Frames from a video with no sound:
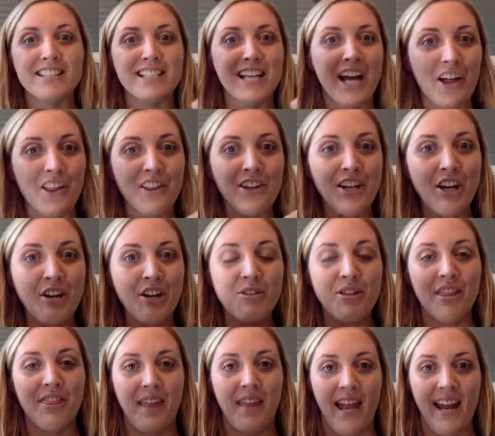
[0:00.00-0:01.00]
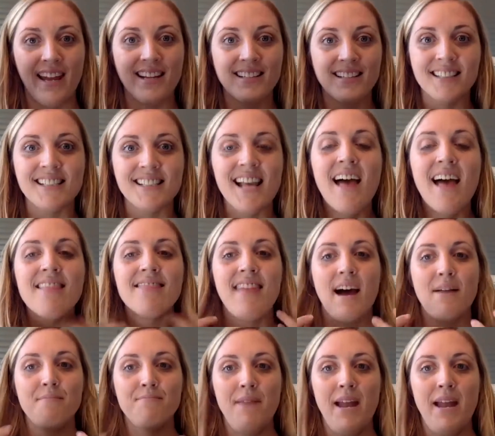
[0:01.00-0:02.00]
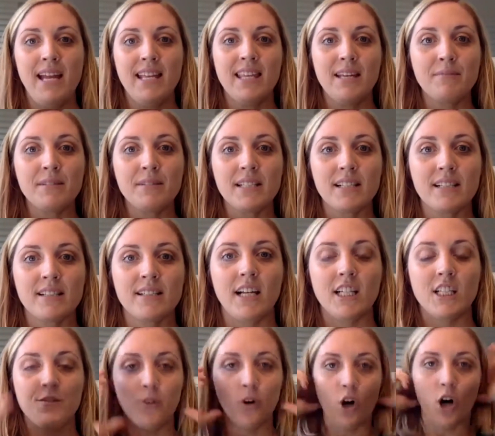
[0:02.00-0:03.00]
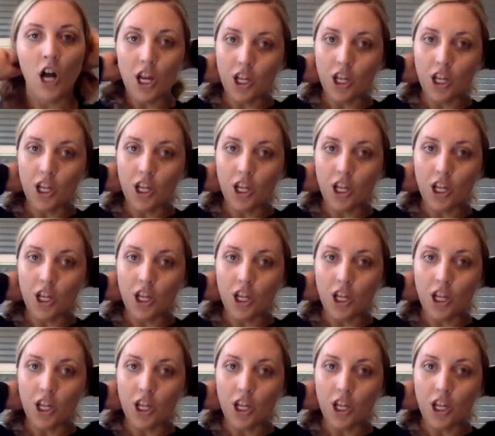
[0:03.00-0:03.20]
telling you the things that make them successful.